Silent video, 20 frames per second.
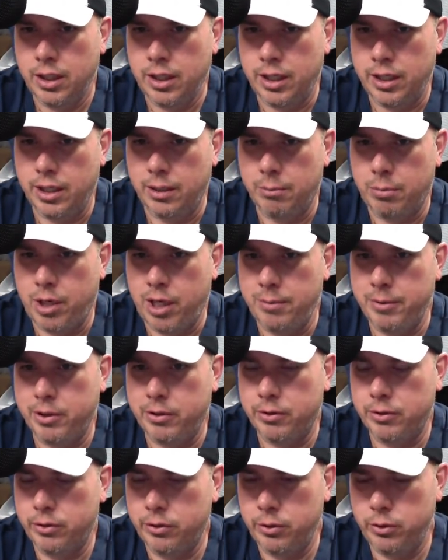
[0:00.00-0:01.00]
And I'm probably
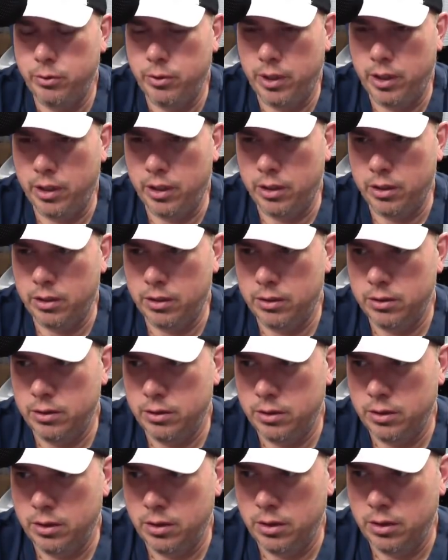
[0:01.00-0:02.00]
going to do
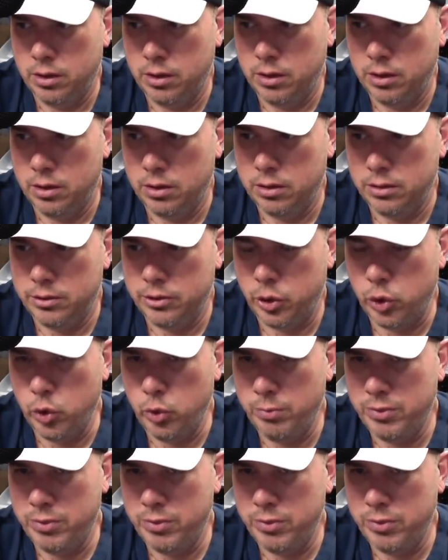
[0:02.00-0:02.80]
2